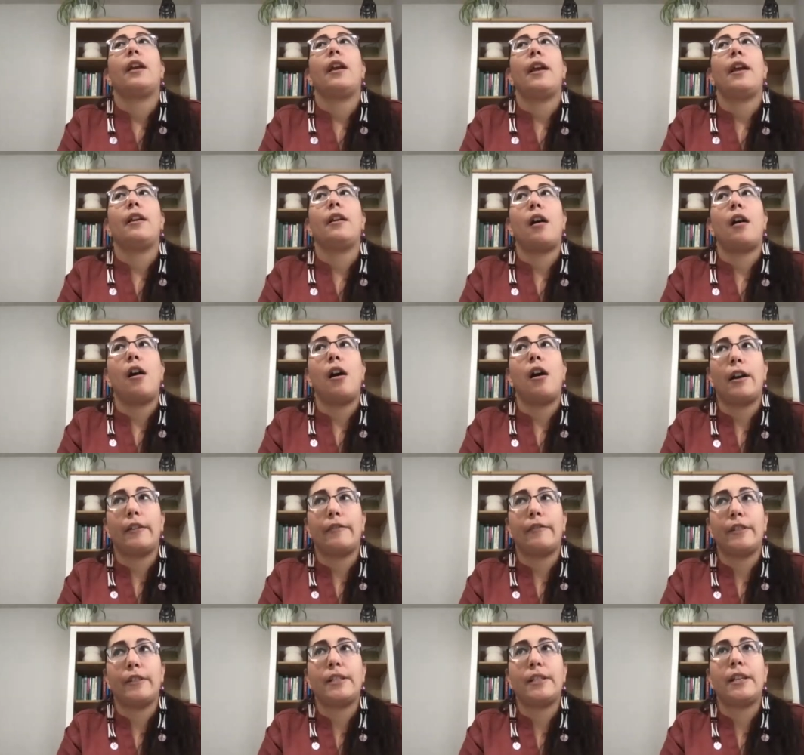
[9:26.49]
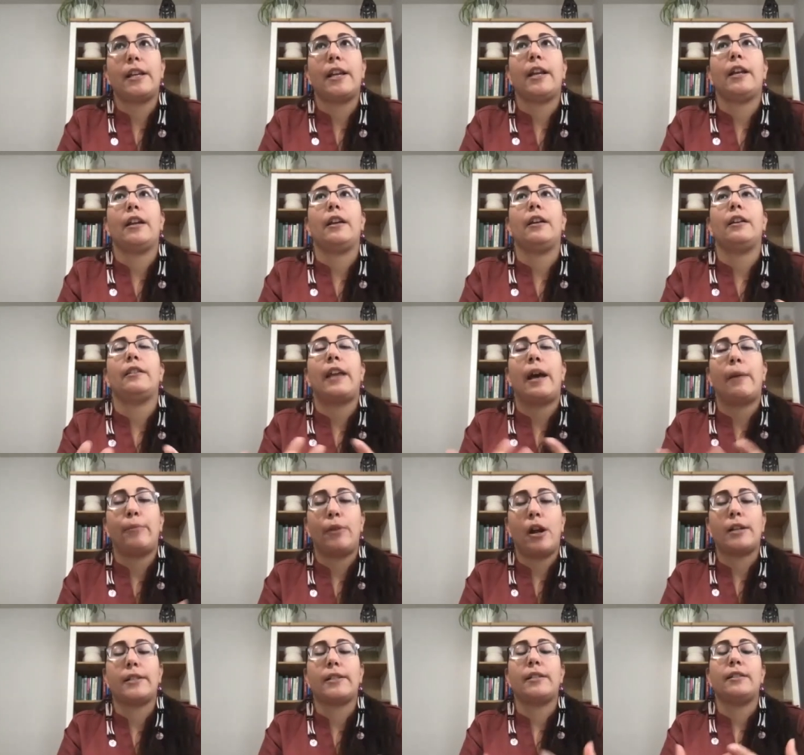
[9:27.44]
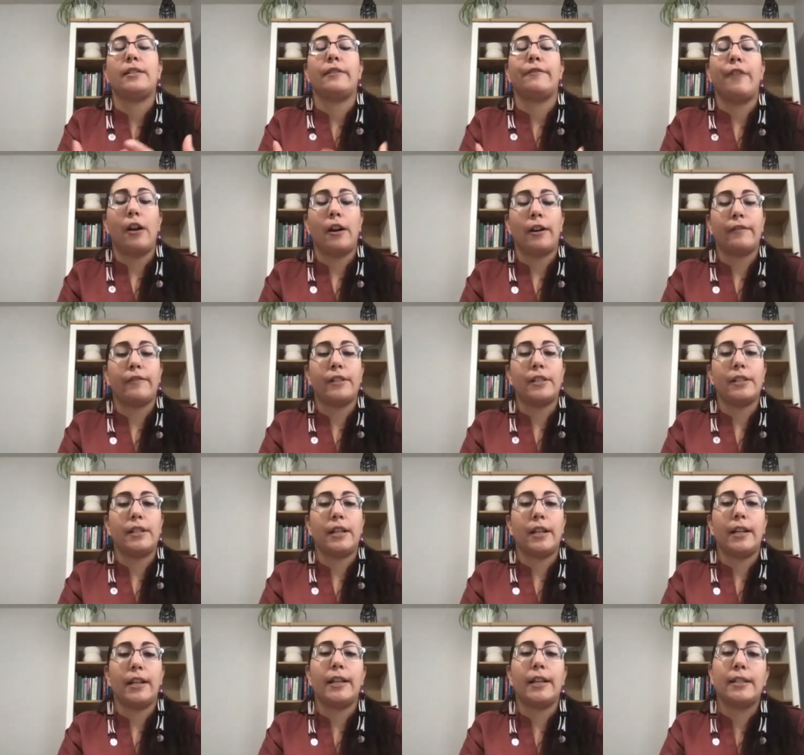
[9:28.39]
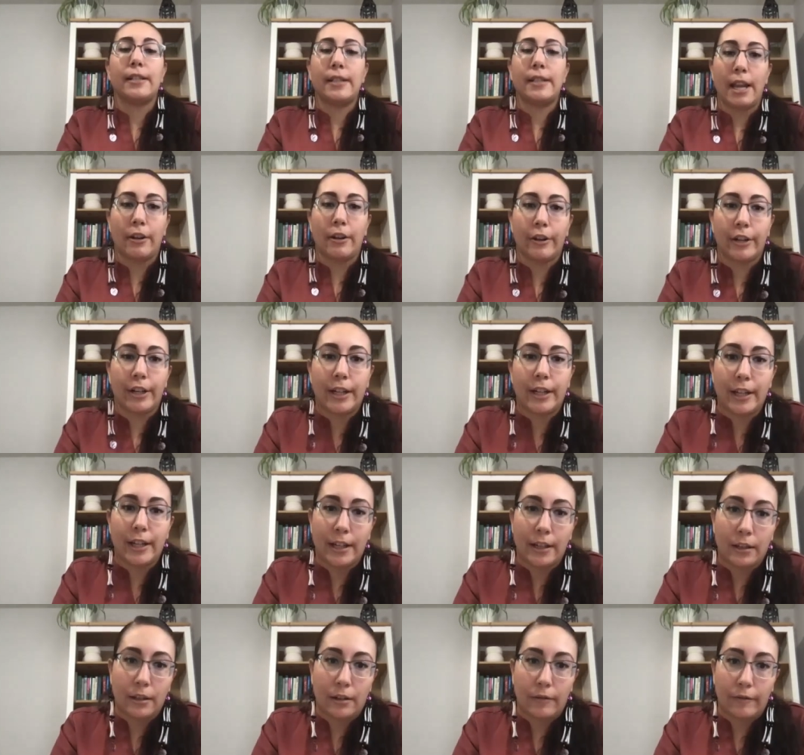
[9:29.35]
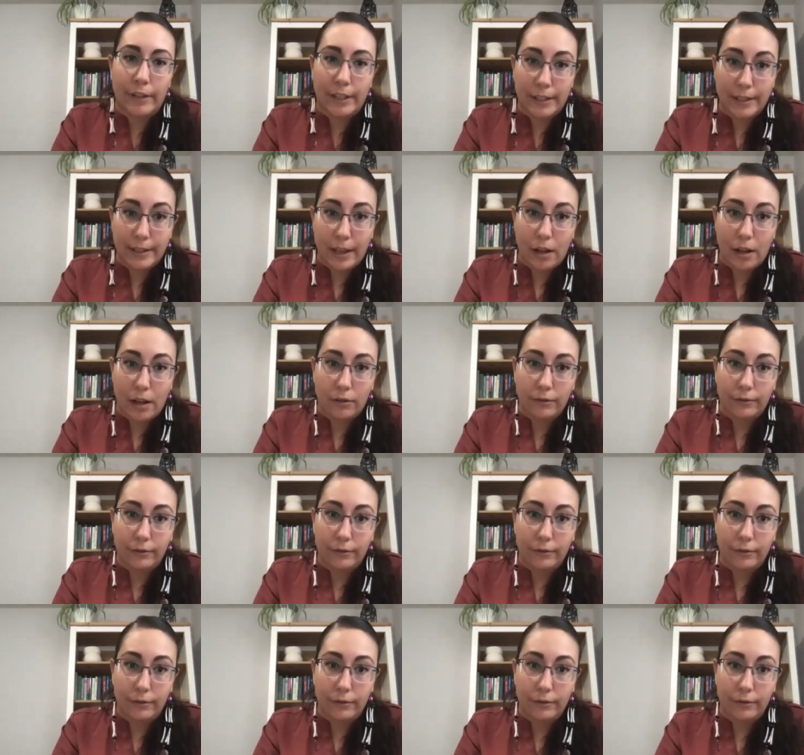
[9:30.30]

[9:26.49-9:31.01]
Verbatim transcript: and harvesting, that process of harvesting is sacred in and of itself.